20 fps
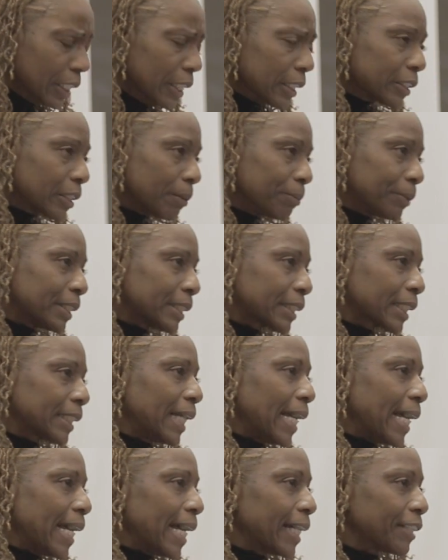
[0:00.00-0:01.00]
So I'm just
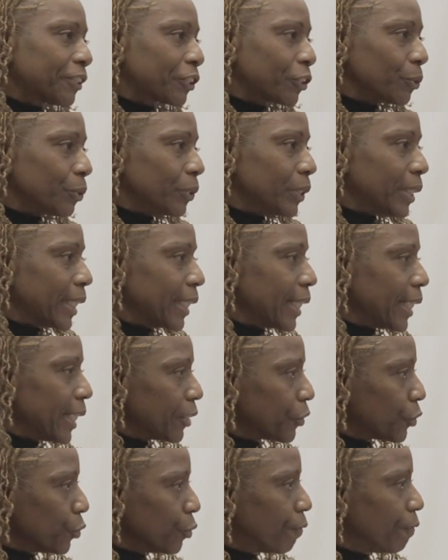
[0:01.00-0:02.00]
going to ask you that
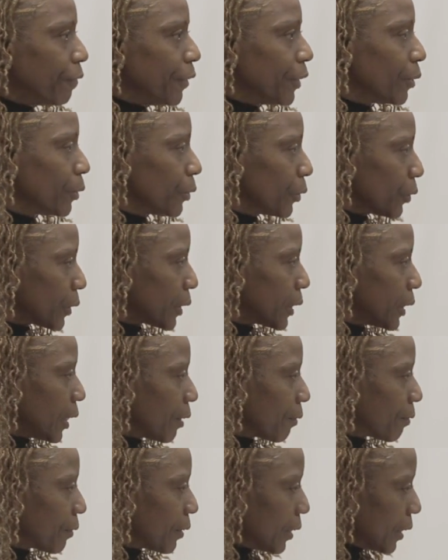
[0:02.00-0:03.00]
as you feel
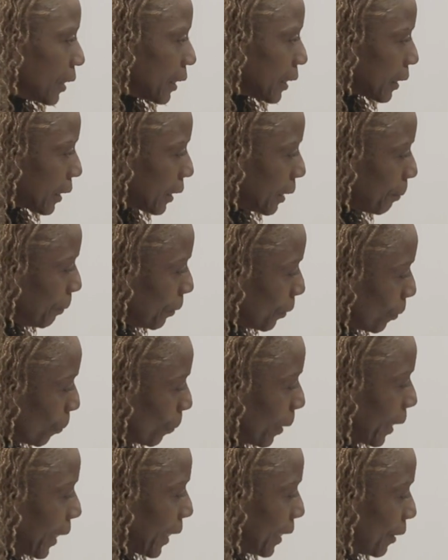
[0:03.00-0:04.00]
yourself slipping
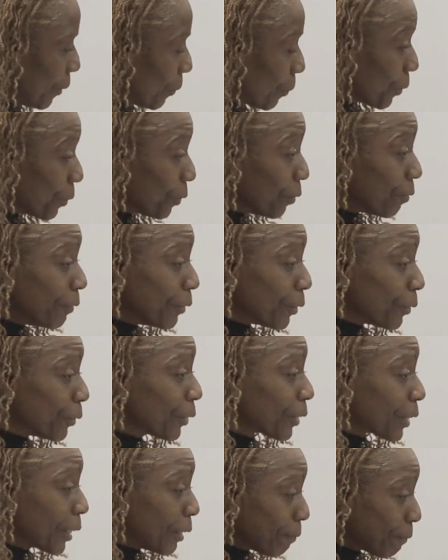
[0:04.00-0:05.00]
away, or you feel
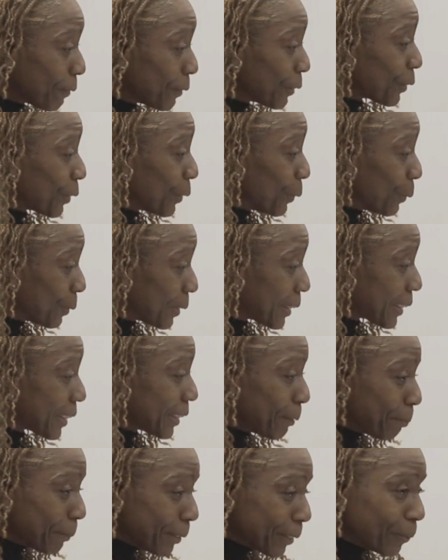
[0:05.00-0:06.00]
your comfort zone
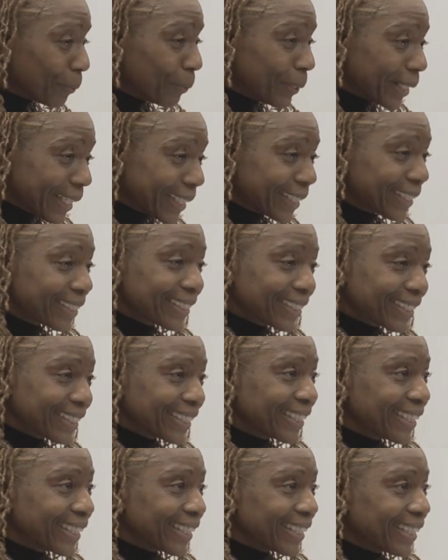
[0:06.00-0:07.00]
slipping away,
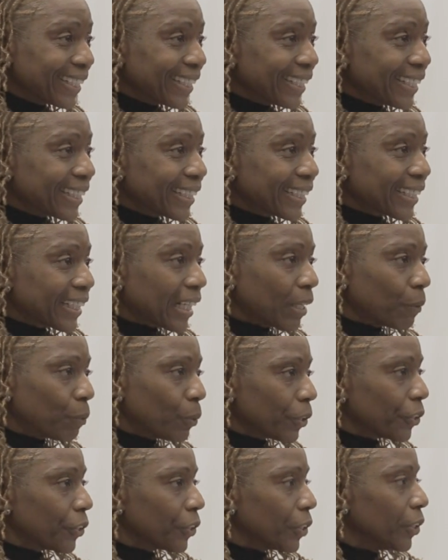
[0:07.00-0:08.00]
that I
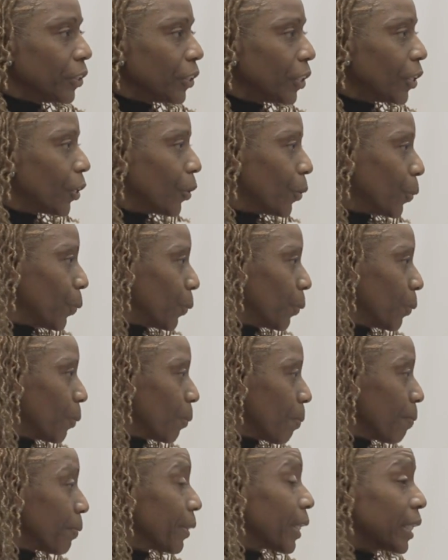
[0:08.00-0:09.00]
want you to know
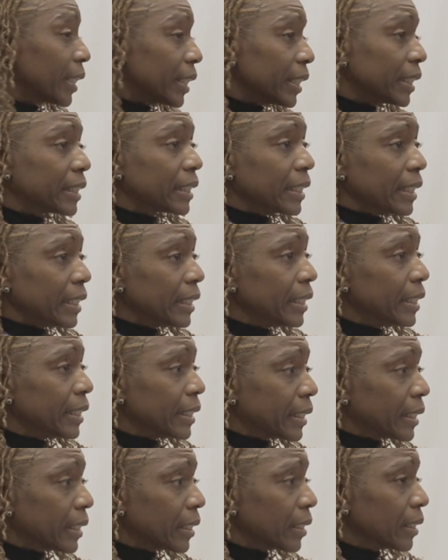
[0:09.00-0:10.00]
that this
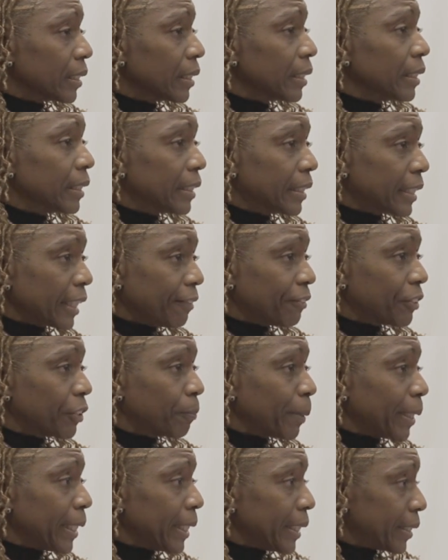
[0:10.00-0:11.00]
is safe
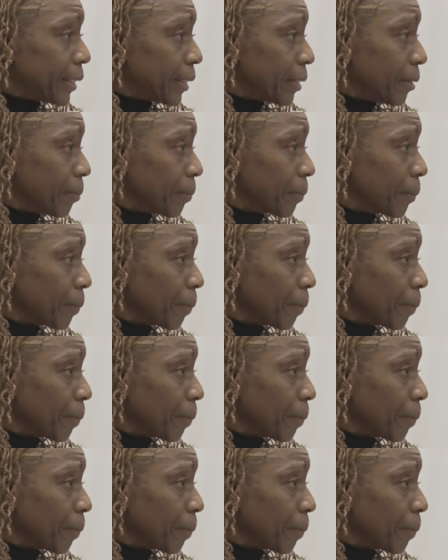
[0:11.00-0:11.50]
space.